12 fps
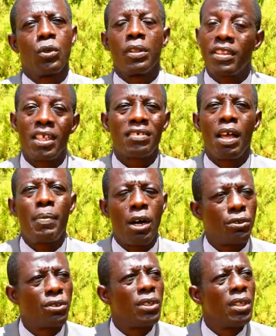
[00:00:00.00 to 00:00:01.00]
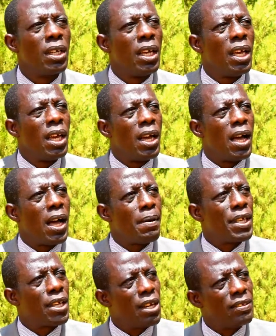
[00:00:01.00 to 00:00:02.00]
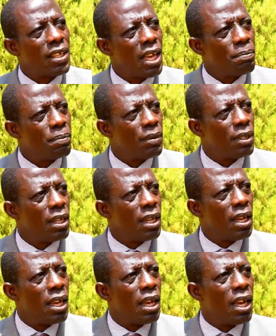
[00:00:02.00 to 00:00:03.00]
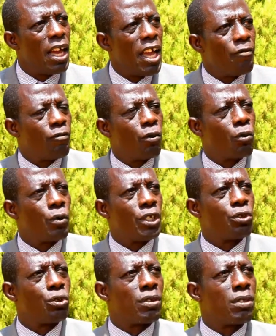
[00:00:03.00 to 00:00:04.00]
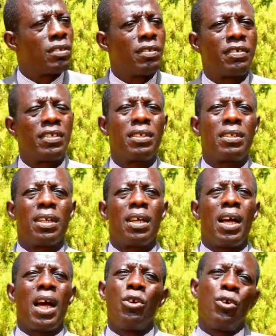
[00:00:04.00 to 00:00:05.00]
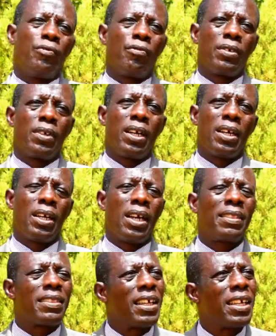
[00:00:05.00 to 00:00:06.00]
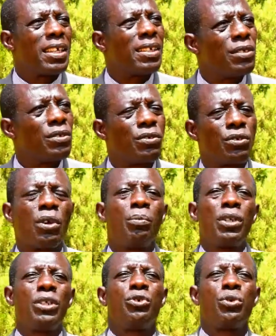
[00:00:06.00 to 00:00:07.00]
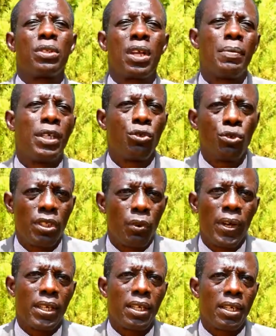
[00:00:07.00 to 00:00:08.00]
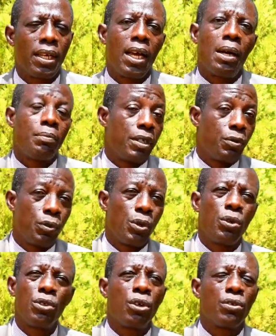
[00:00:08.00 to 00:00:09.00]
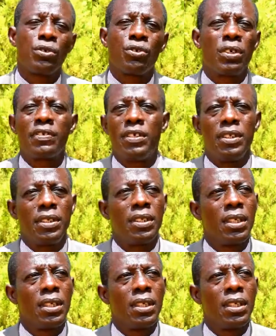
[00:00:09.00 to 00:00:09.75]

thinks about. Because if we should sit aloof and think somebody should come and do the work, we will not succeed.